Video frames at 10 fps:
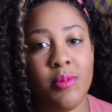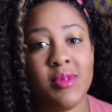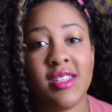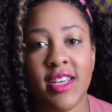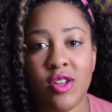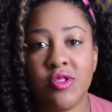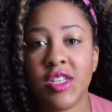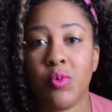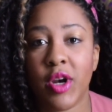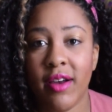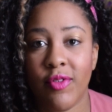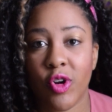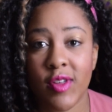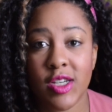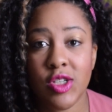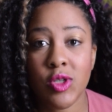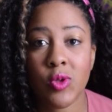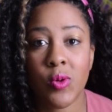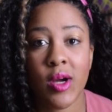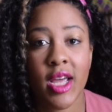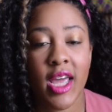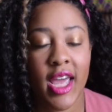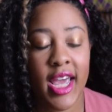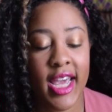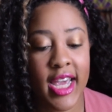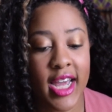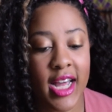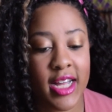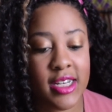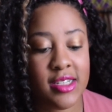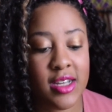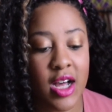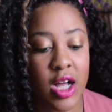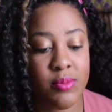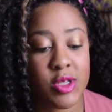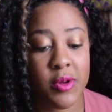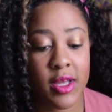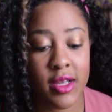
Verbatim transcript: skills in whatever they do, and so